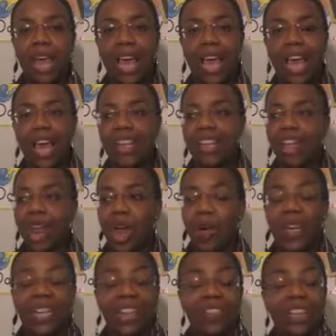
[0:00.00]
and, you
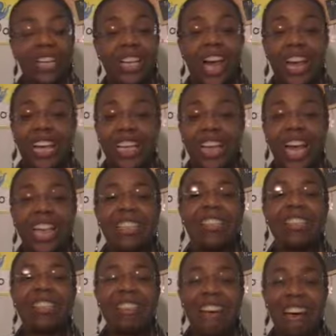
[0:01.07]
know, 11 o'clock at night is
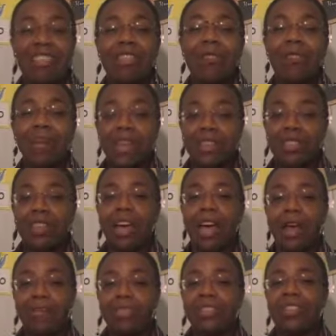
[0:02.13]
not the best
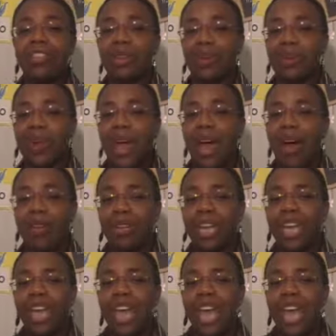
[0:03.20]
time to sit around